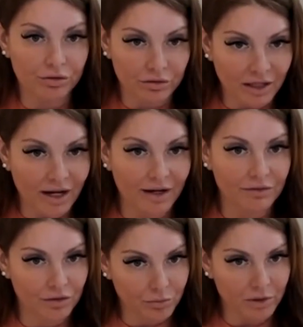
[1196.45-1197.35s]
live
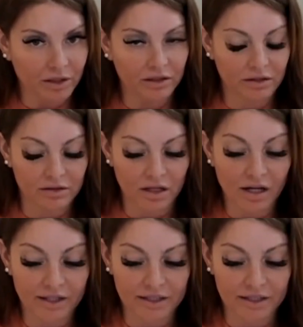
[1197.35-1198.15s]
human on the other line